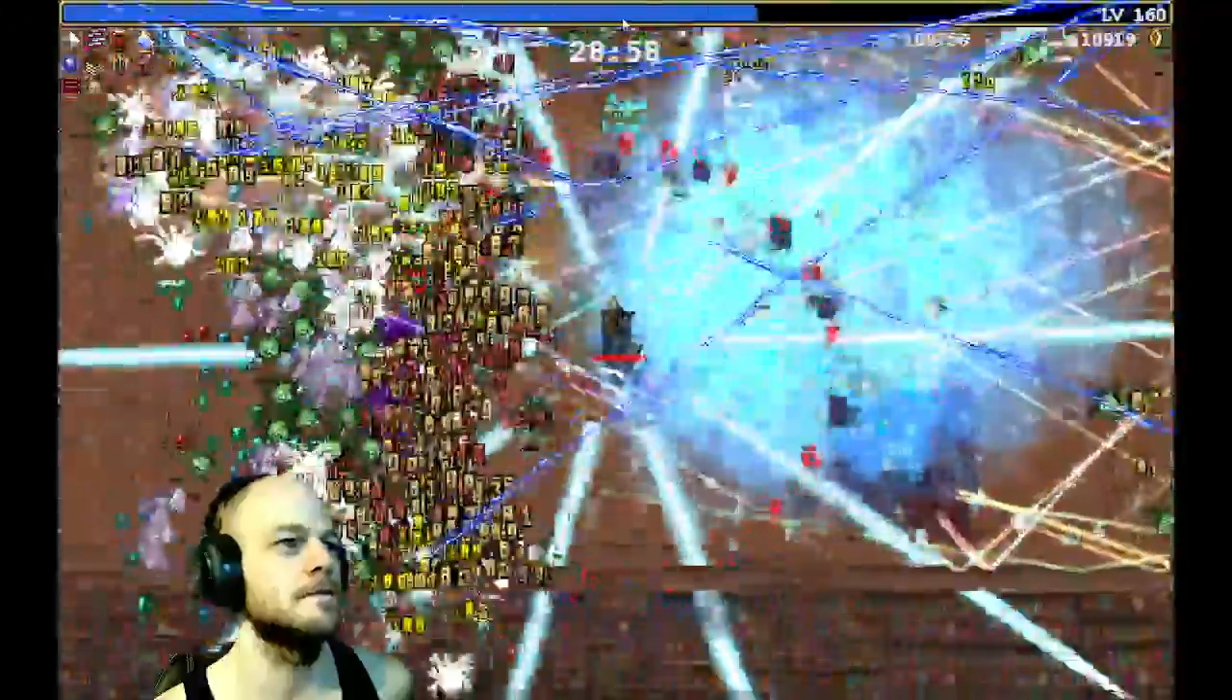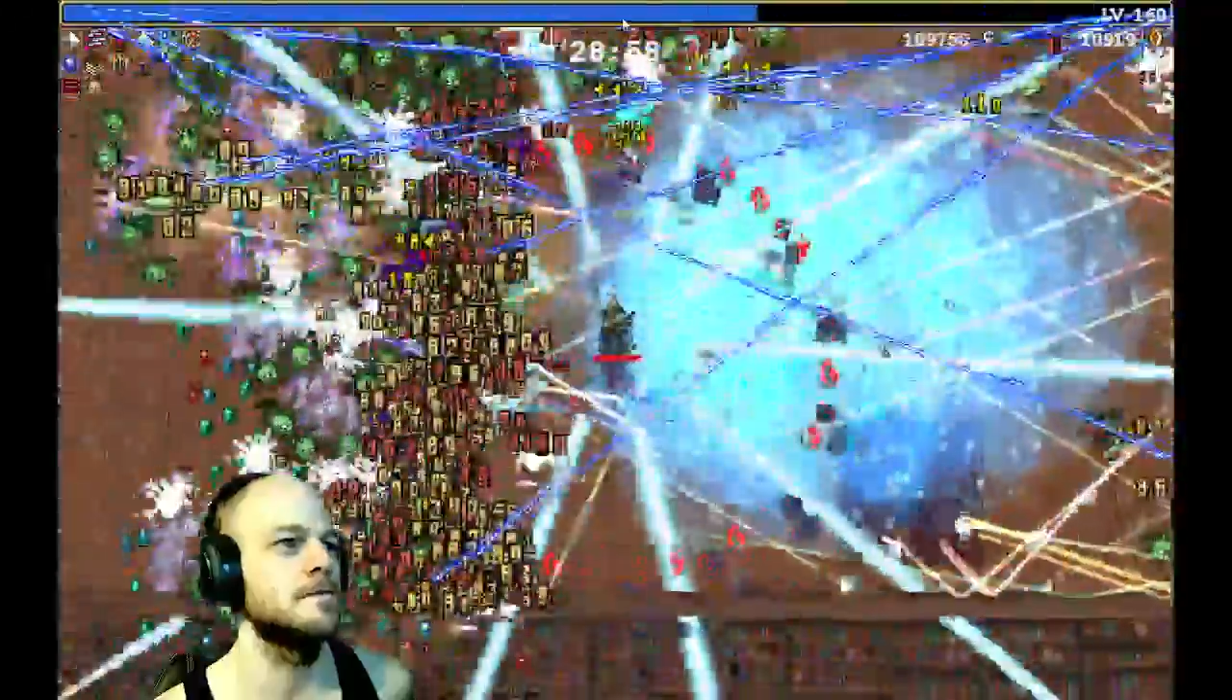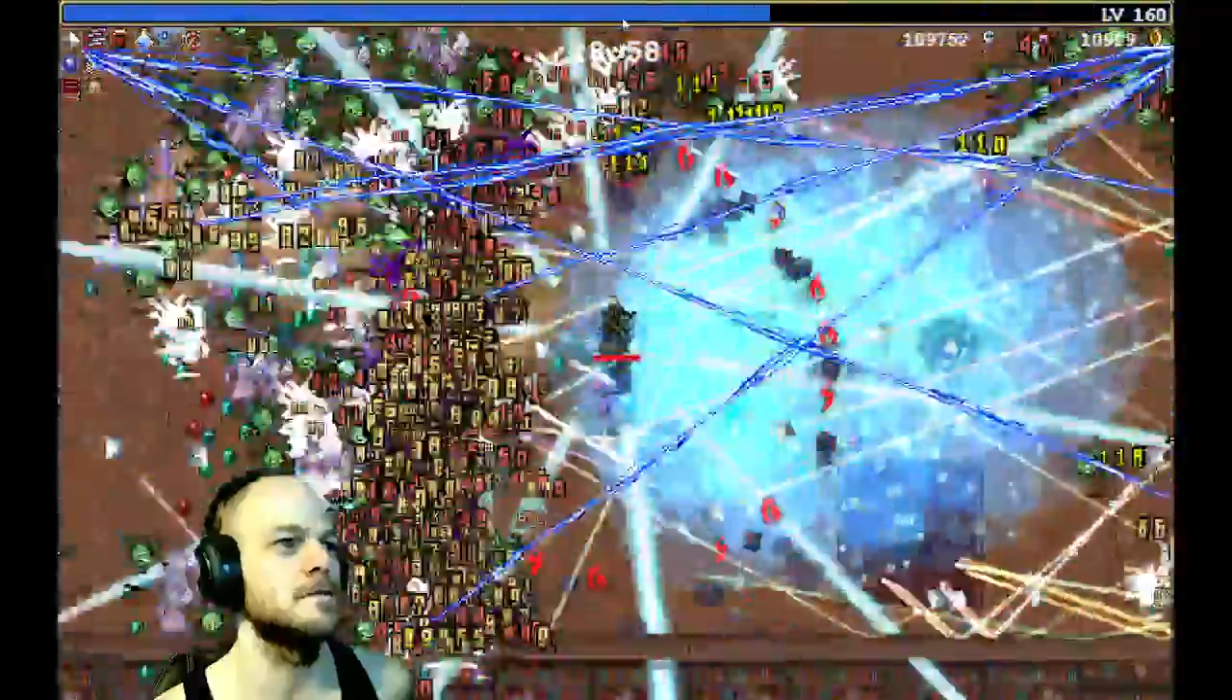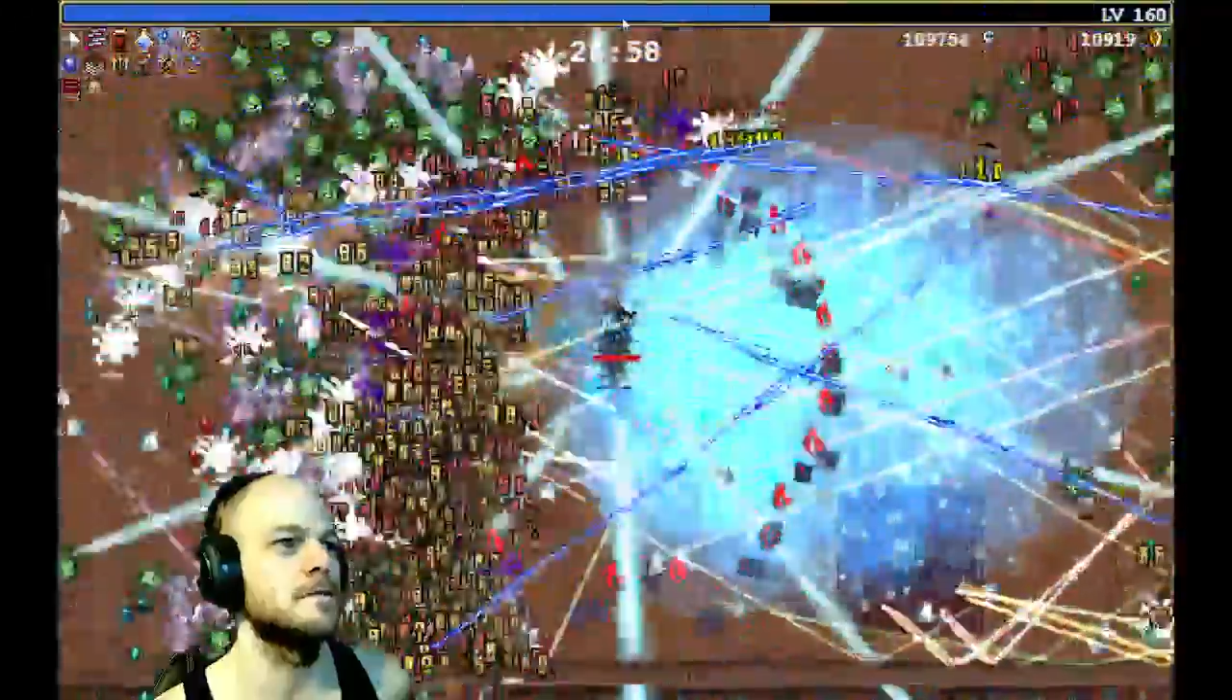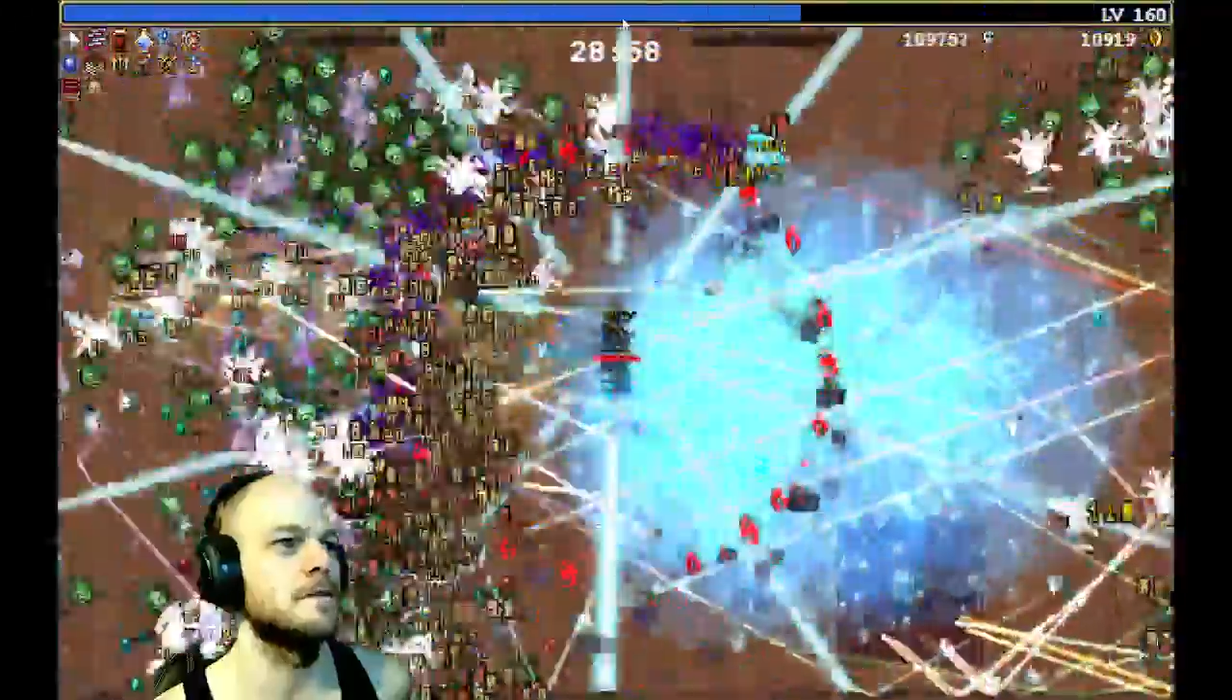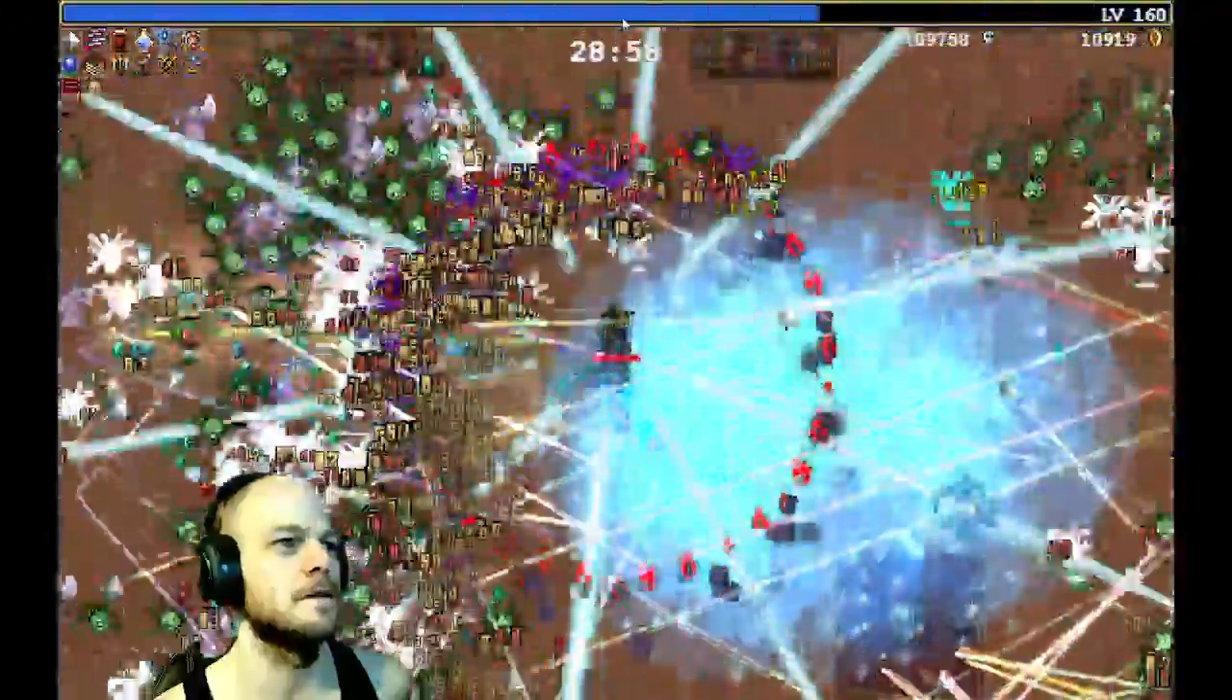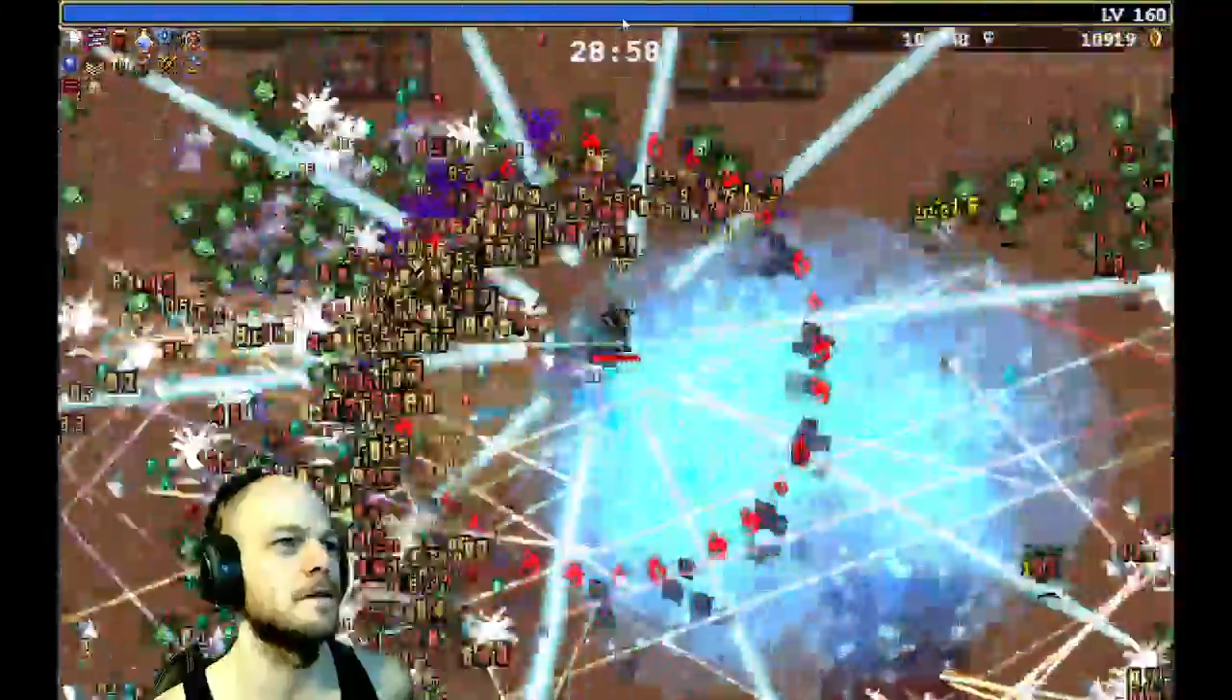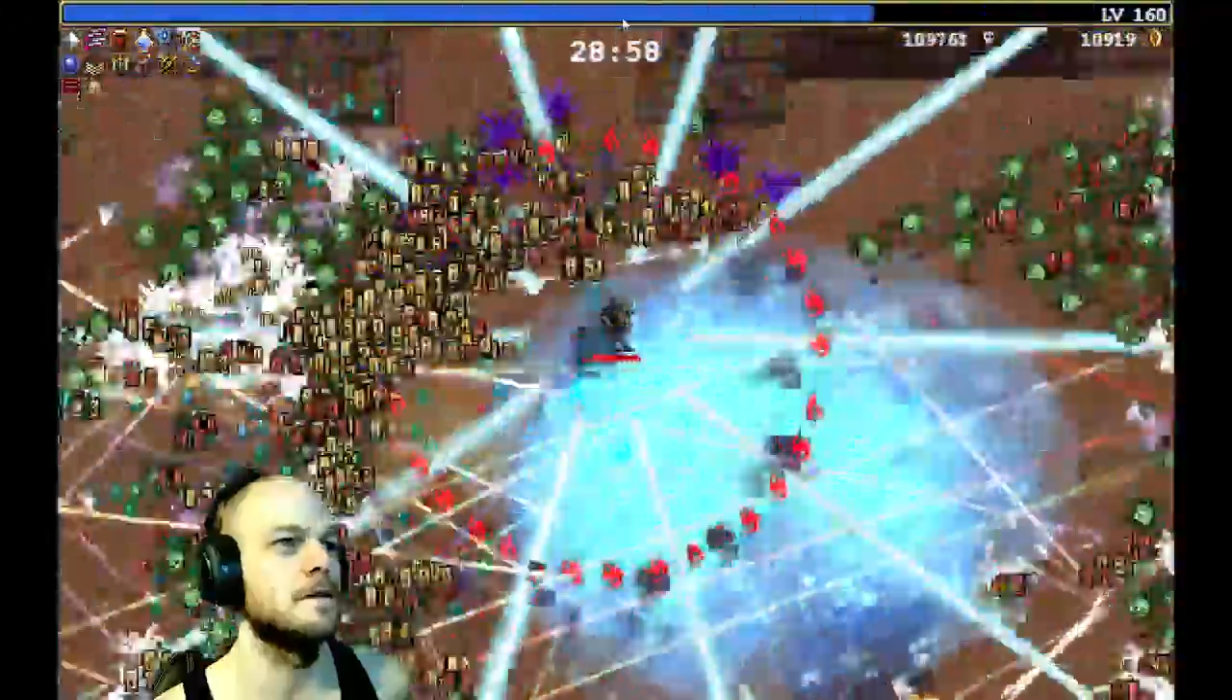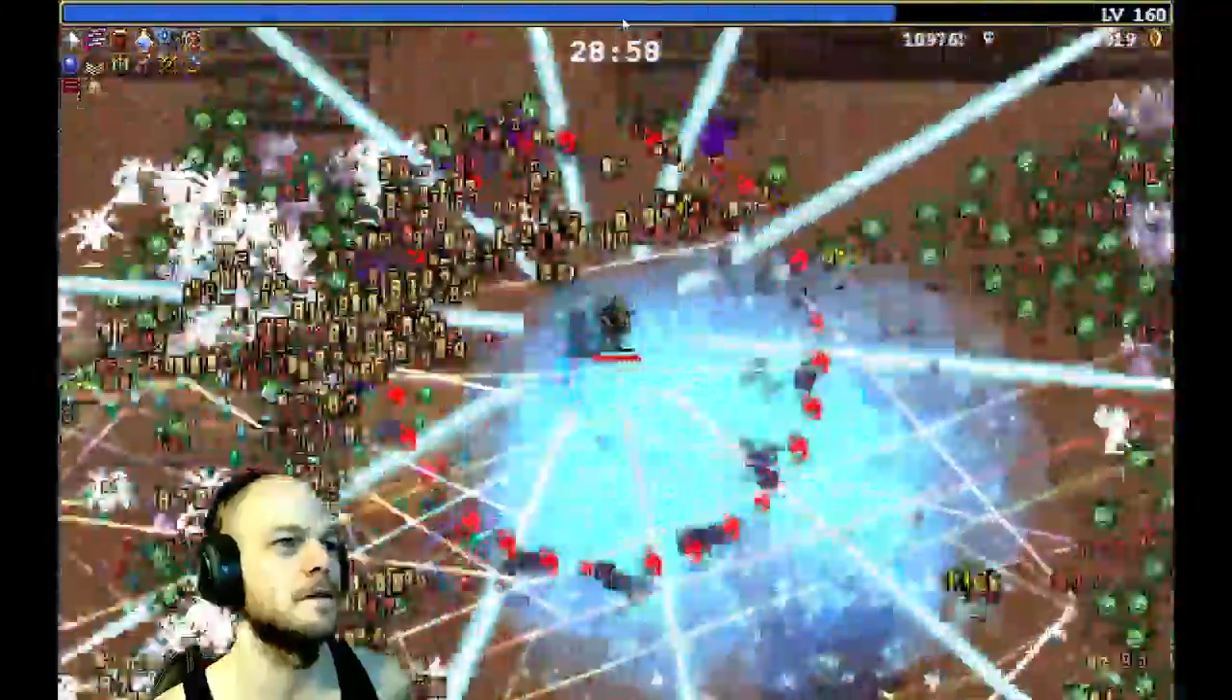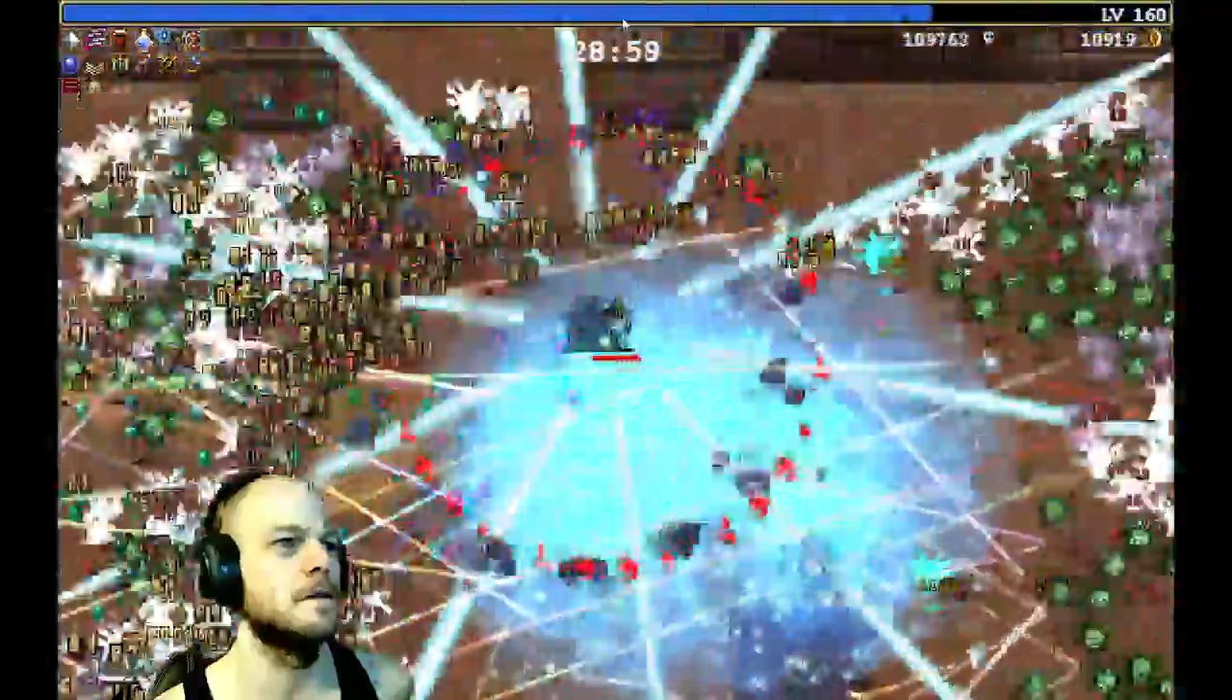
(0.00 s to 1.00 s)
would be
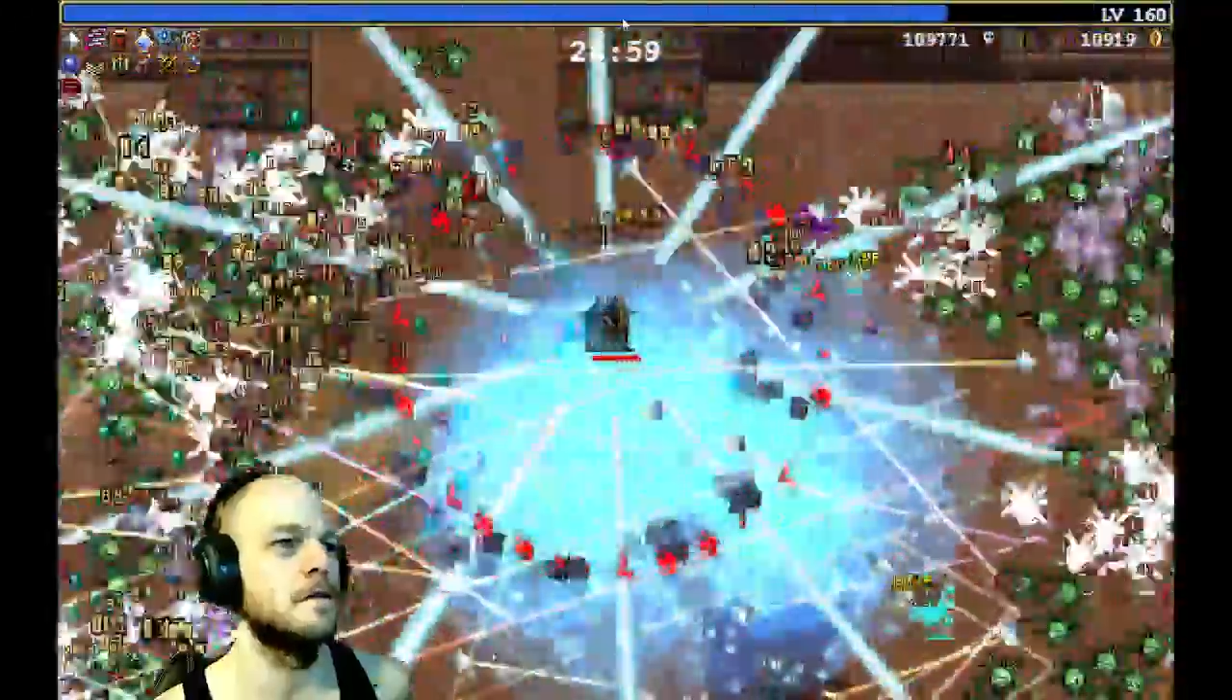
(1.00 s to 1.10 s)
the